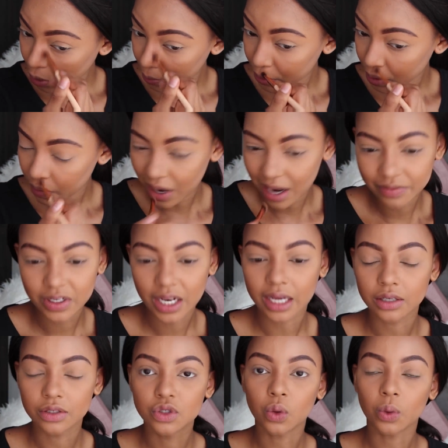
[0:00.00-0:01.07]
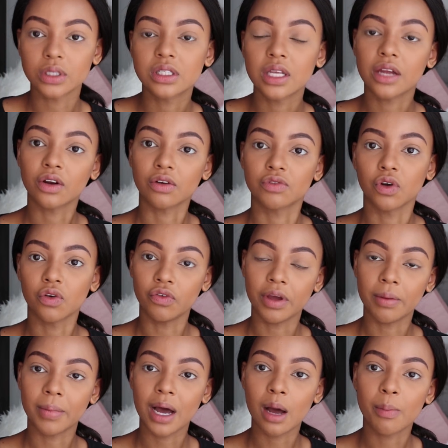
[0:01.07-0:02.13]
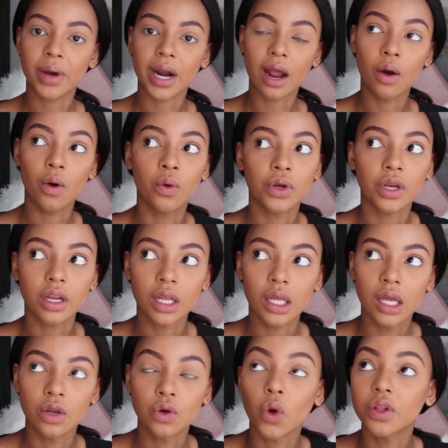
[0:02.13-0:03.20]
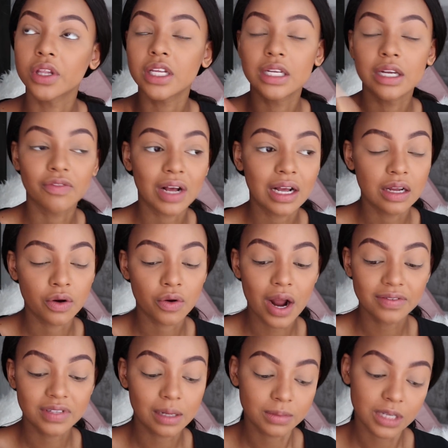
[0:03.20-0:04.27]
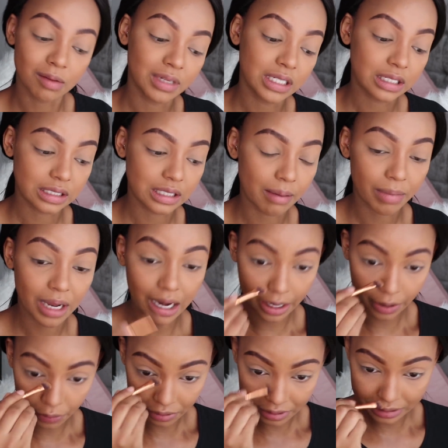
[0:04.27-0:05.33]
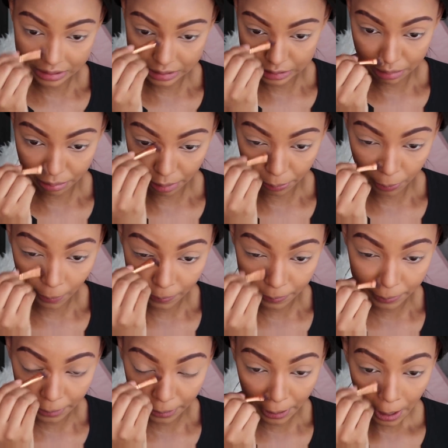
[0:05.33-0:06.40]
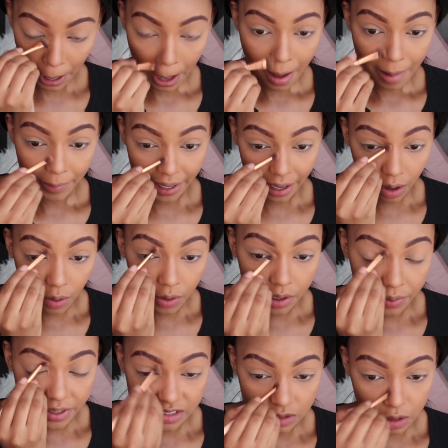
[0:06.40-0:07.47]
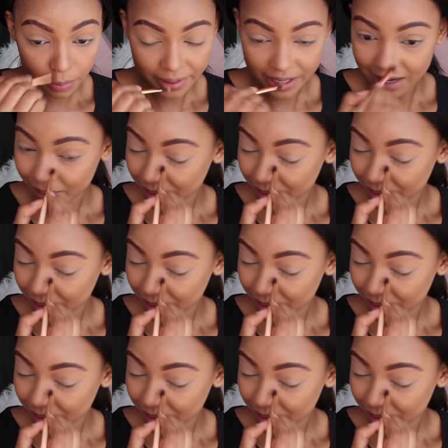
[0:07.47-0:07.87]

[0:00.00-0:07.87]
probably arrived like towards the end of November, but it arrived sometime in December, like early December probably, but I only went to go pick